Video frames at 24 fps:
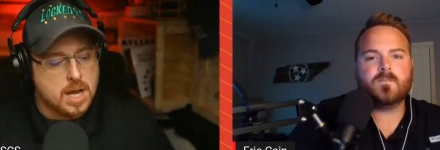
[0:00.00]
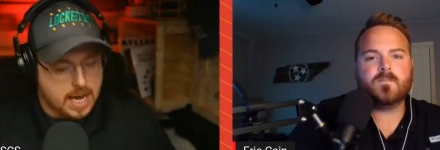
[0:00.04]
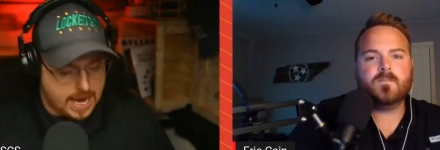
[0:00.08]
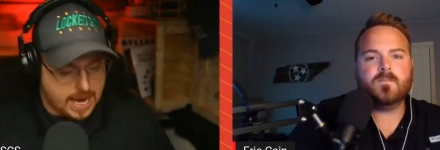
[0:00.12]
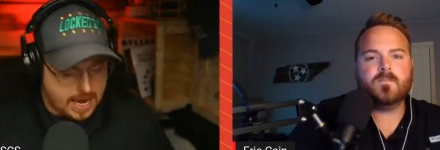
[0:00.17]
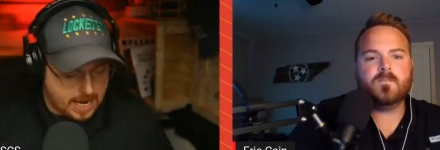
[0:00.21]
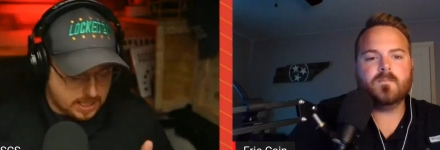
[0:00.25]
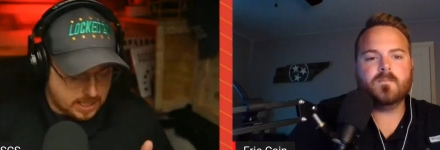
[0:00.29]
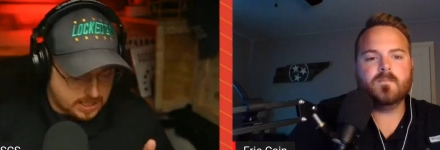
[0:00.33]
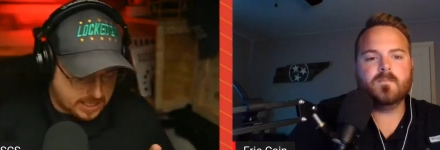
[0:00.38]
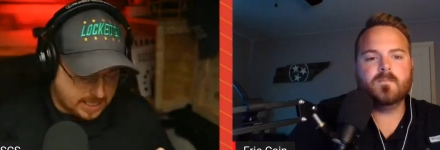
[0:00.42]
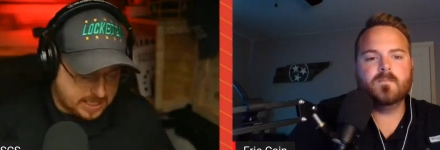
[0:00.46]

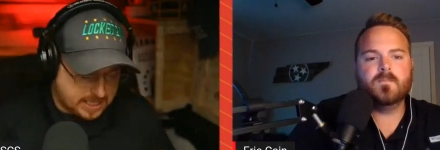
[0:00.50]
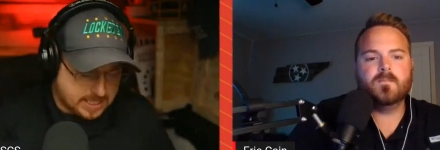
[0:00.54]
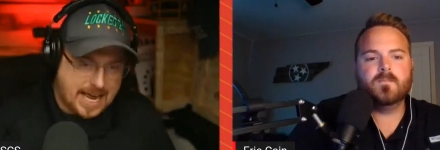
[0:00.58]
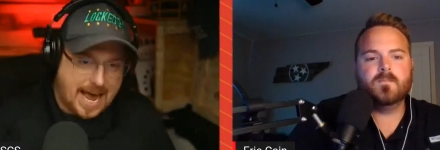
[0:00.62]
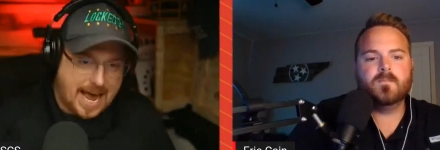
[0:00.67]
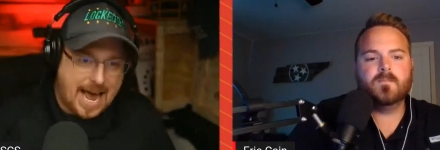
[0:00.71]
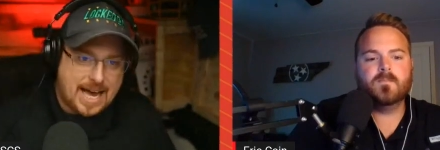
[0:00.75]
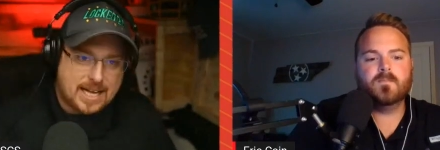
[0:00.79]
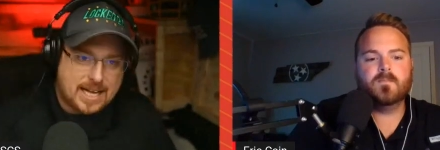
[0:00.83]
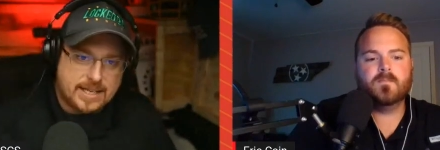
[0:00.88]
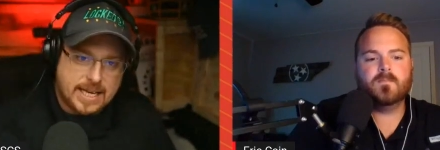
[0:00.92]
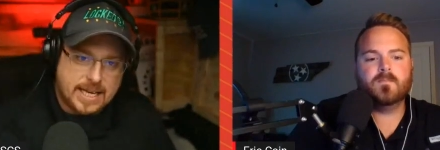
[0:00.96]
Speaker 1: is
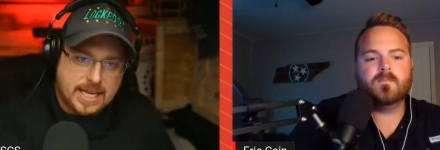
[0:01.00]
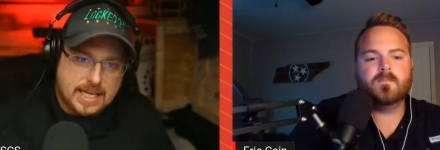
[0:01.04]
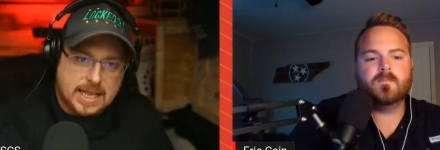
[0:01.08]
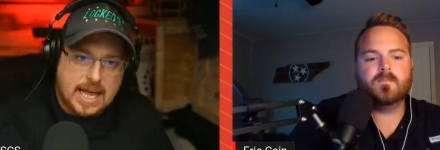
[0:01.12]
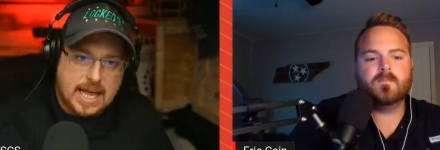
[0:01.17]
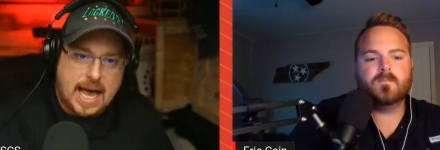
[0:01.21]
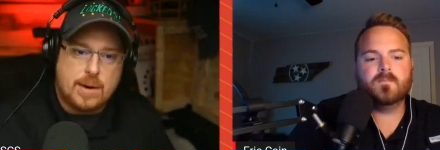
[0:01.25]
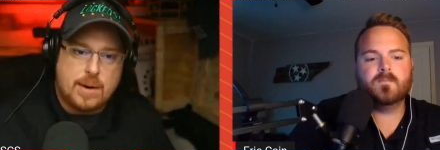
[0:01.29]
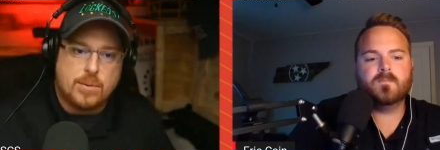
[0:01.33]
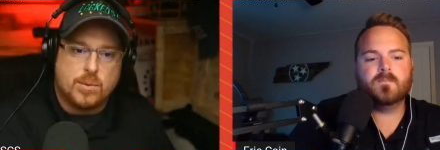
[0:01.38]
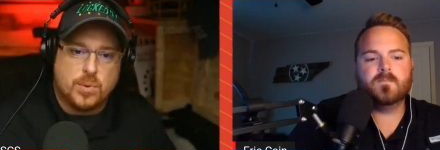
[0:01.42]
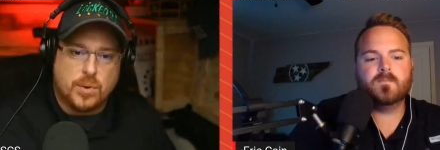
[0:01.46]
exactly in
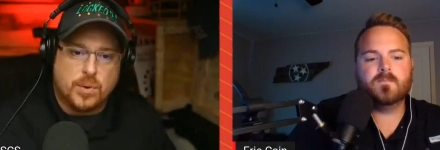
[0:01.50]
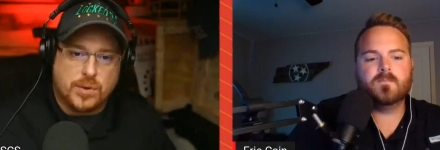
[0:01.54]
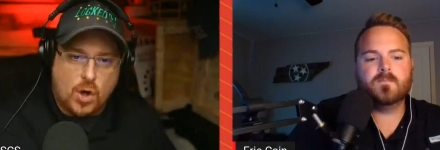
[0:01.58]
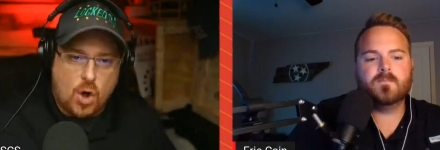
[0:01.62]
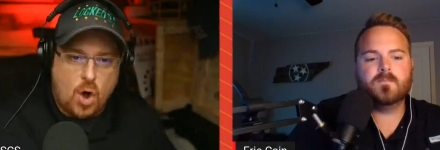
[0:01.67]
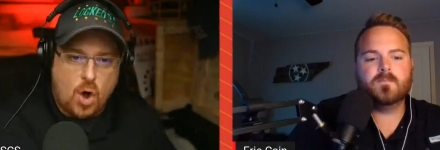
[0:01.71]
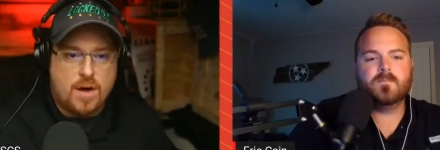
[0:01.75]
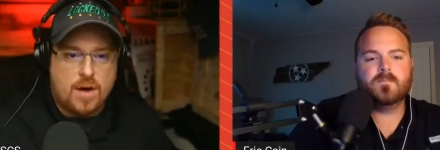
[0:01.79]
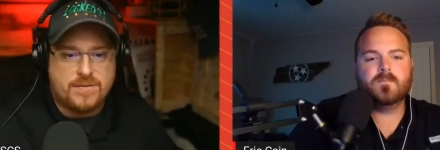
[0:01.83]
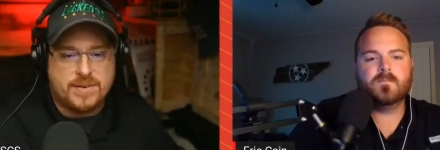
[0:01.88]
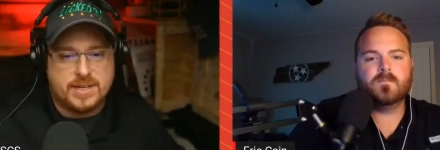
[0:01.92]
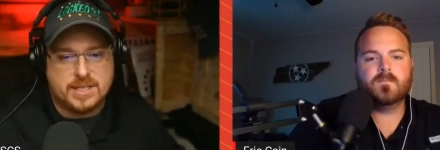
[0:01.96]
line with what the
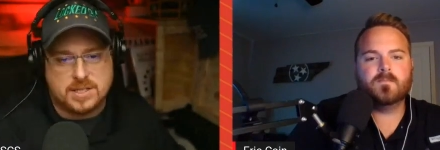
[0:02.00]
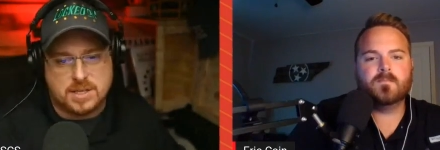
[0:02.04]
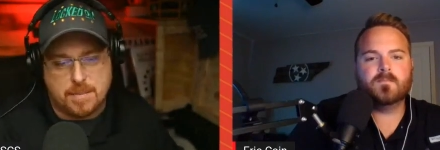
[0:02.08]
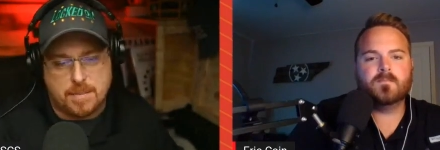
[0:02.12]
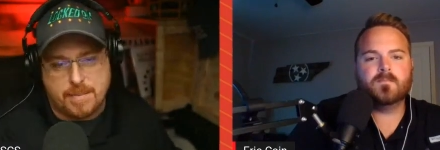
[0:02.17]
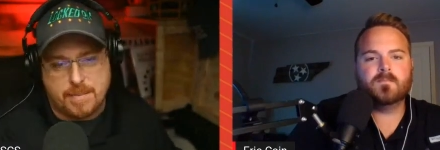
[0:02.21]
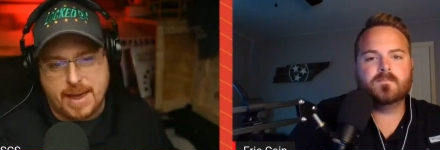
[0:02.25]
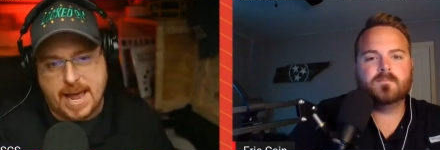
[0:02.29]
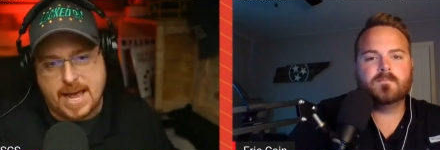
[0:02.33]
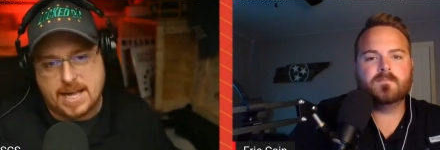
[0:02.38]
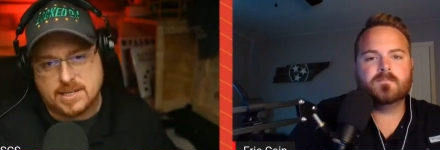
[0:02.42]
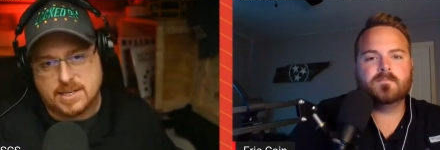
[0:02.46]
offense
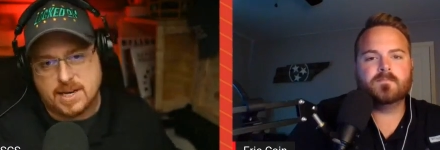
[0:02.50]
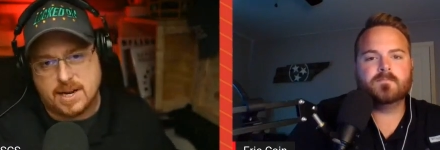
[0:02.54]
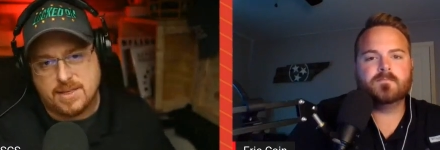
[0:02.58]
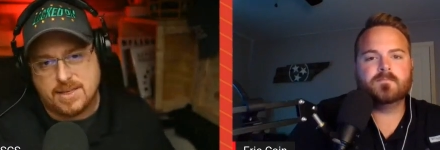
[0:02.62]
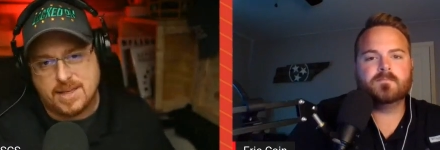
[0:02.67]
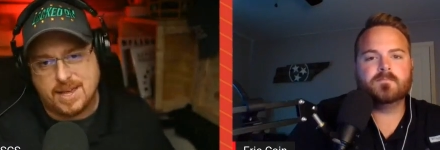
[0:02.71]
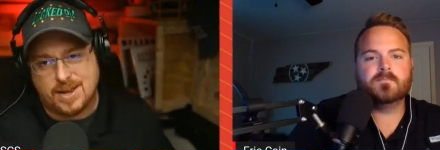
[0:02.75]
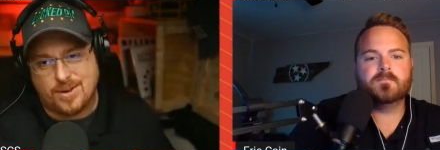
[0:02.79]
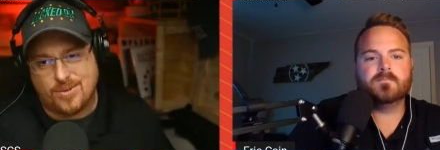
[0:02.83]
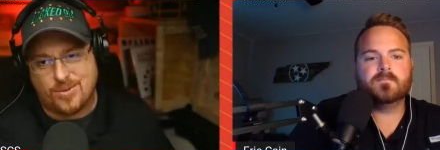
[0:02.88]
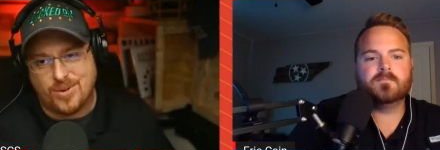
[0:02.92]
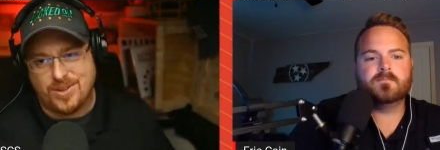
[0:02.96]
demands. And I think
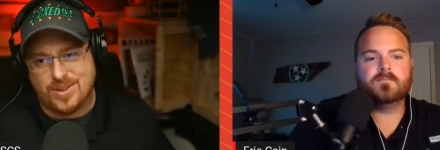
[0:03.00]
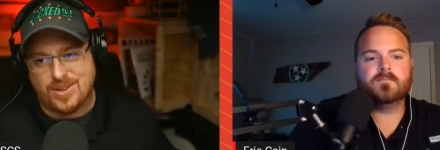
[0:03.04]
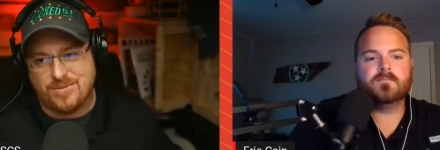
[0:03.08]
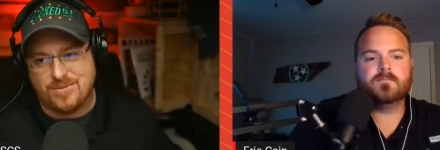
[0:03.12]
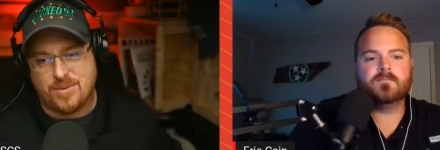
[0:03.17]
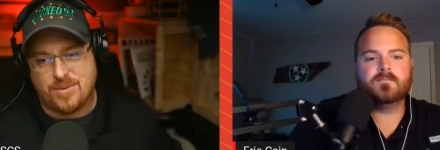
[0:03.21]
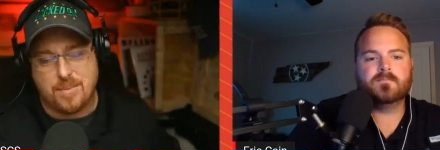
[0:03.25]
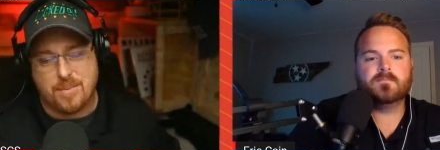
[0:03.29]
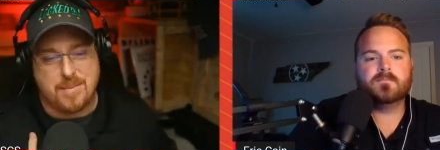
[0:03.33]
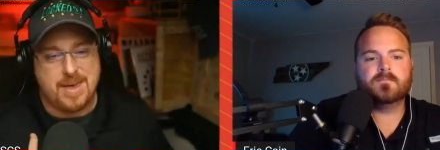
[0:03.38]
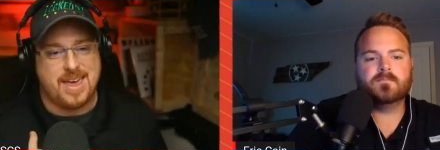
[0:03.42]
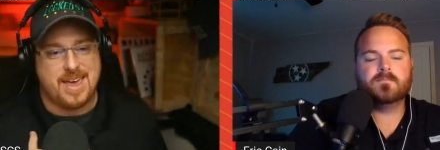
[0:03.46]
really for
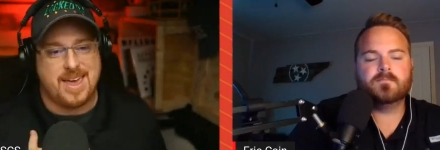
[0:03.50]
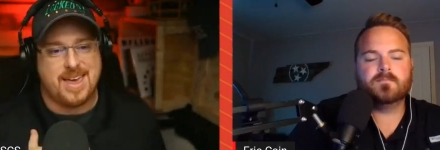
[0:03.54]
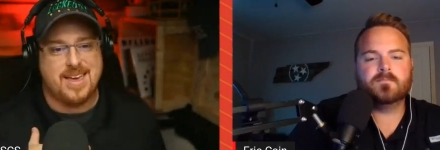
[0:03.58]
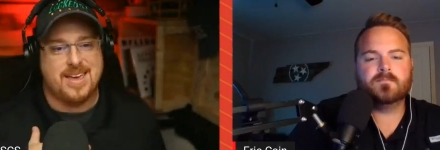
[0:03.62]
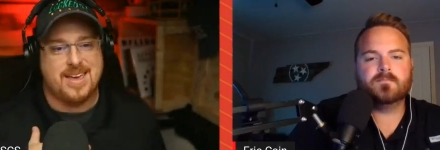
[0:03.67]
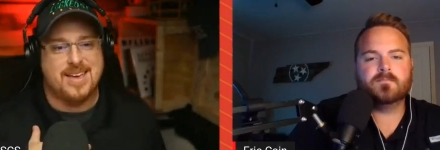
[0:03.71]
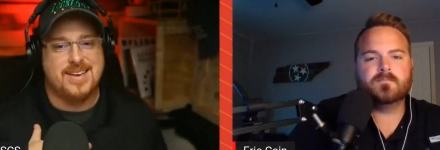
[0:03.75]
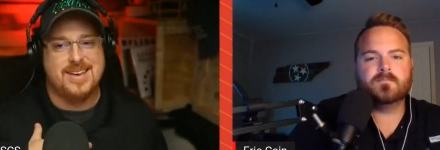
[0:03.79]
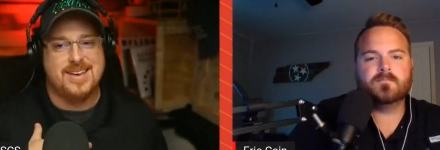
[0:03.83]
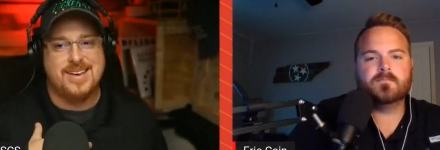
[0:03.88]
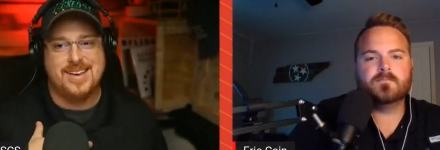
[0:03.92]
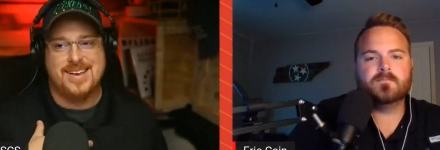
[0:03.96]
me,
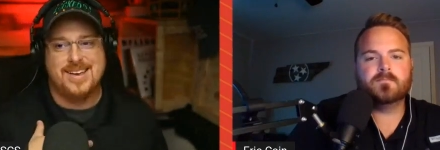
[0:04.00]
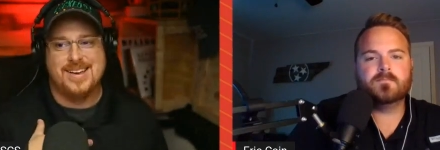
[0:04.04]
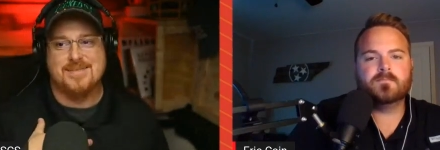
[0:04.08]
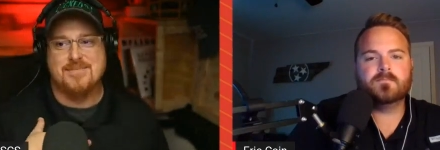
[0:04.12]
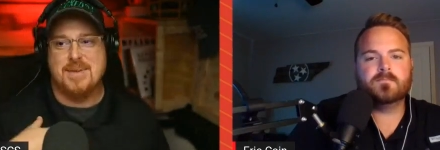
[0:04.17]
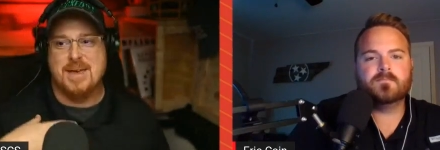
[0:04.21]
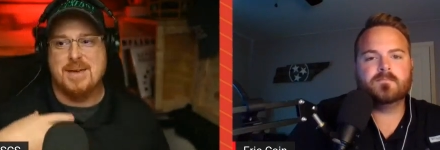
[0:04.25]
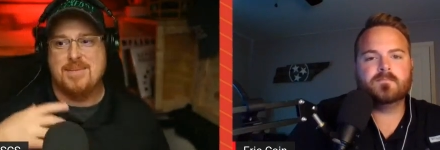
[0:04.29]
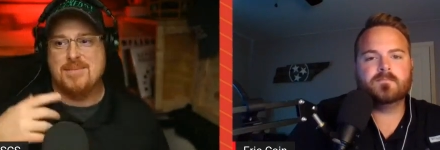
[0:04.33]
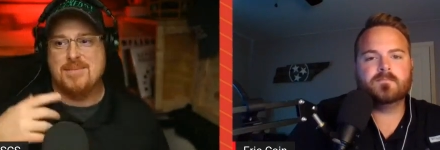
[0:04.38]
maybe,